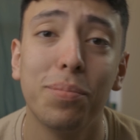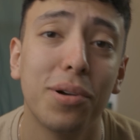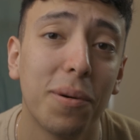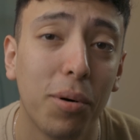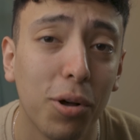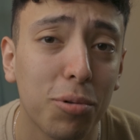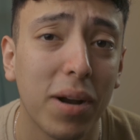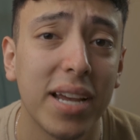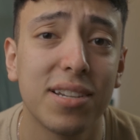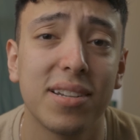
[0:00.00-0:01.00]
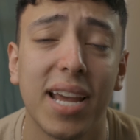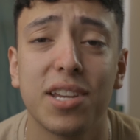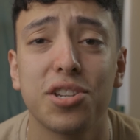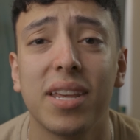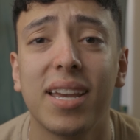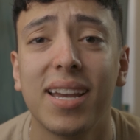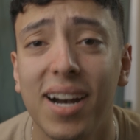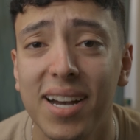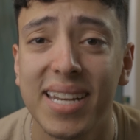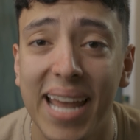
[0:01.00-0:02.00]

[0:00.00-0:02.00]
put a polarizer to actually cut